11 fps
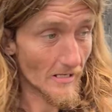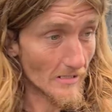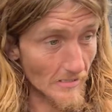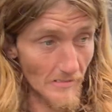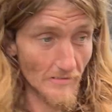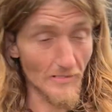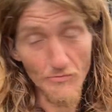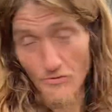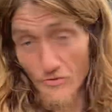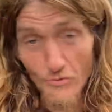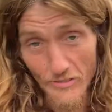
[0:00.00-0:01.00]

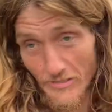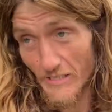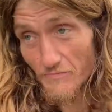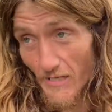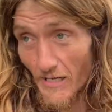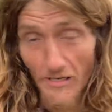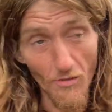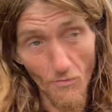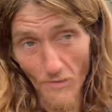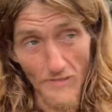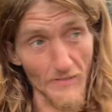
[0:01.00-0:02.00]
you can keep that. I don't
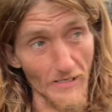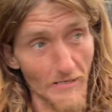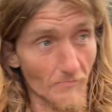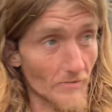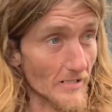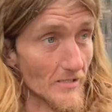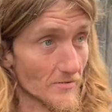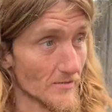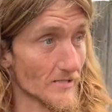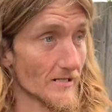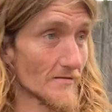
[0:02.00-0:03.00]
want that. I'm gonna get
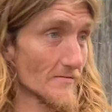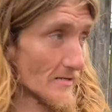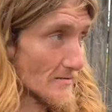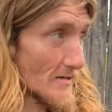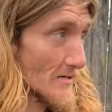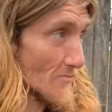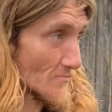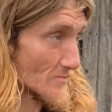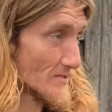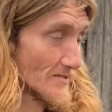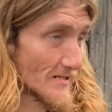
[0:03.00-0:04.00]
clean. I
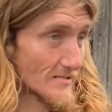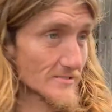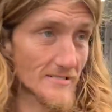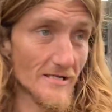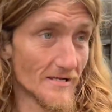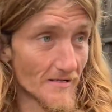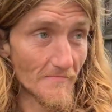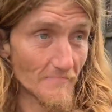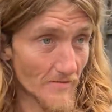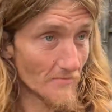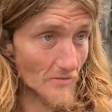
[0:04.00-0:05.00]
don't that's
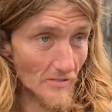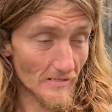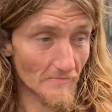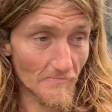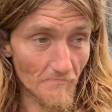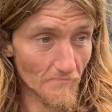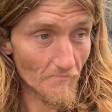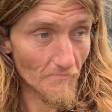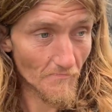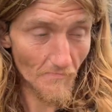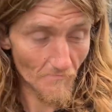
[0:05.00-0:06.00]
people are getting
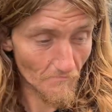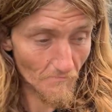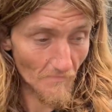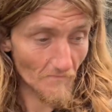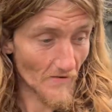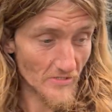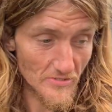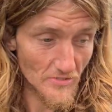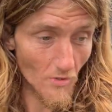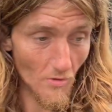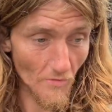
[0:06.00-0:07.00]
infections
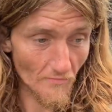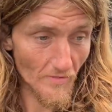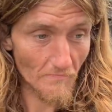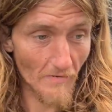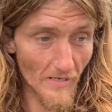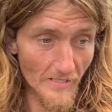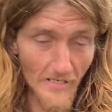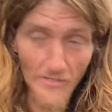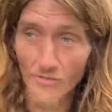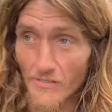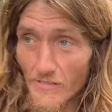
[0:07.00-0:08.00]
all over their body. I
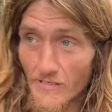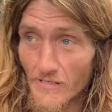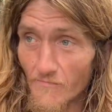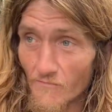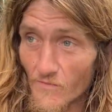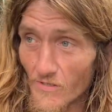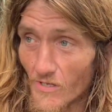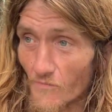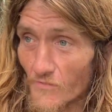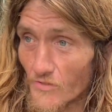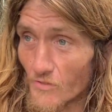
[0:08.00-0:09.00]
heard in
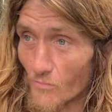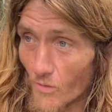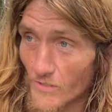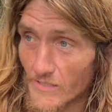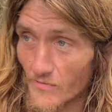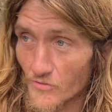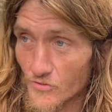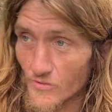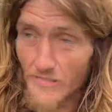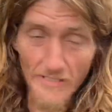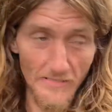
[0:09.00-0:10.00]
Philadelphia, you walk down the
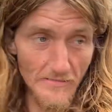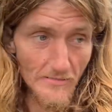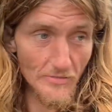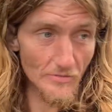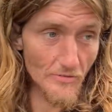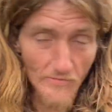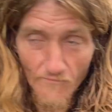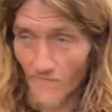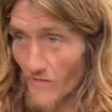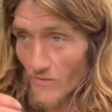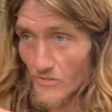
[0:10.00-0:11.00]
street and you
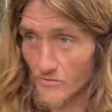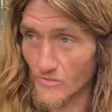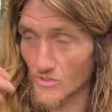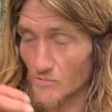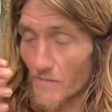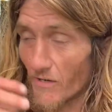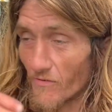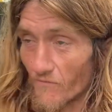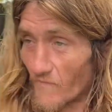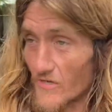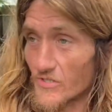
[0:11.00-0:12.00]
can smell
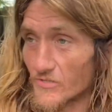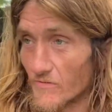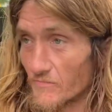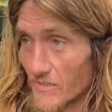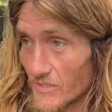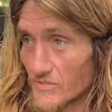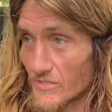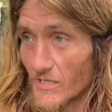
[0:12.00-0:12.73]
infection, because